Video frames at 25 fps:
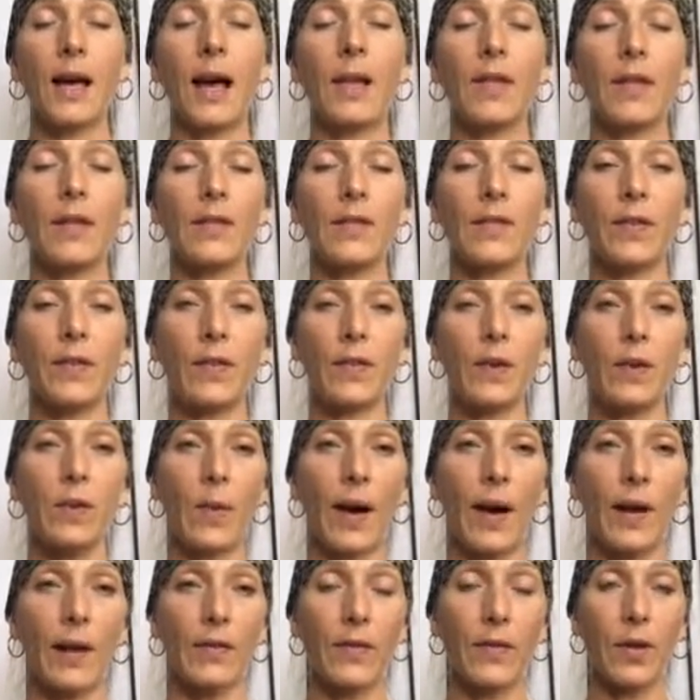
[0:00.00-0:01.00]
And then feel the
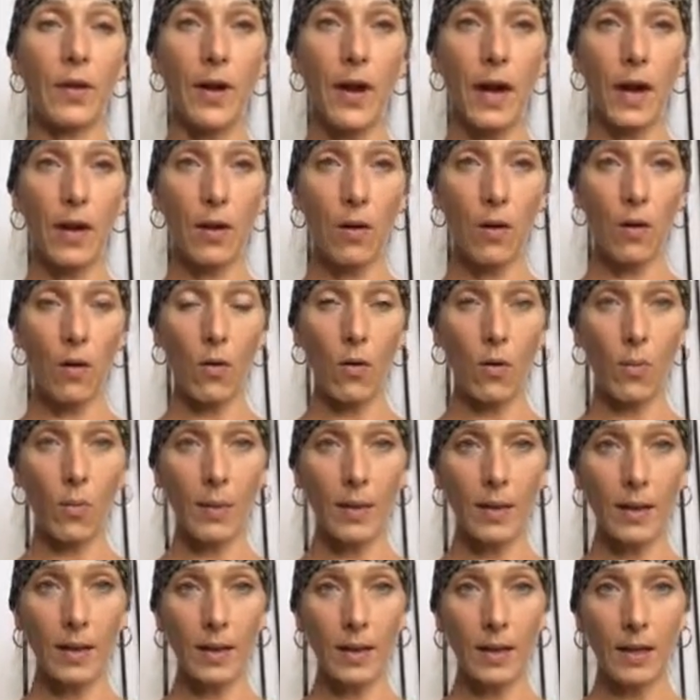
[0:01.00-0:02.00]
crown of your head
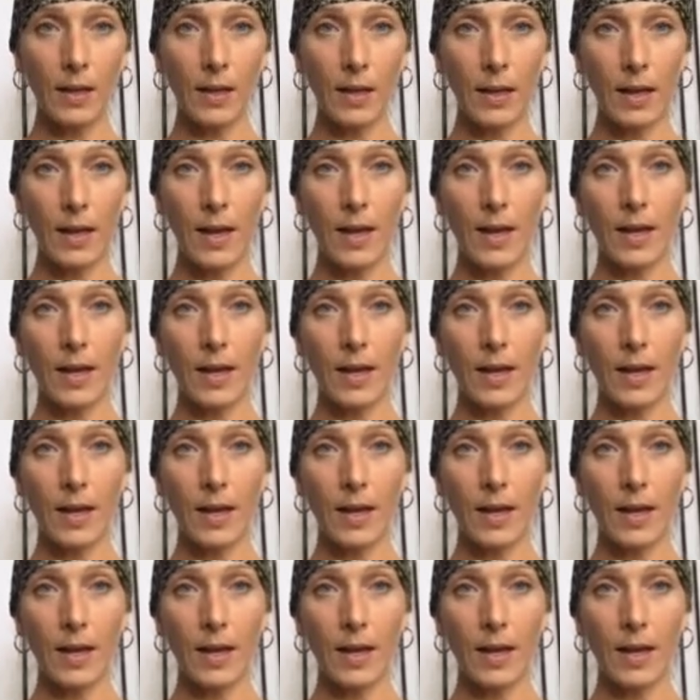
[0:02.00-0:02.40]
opening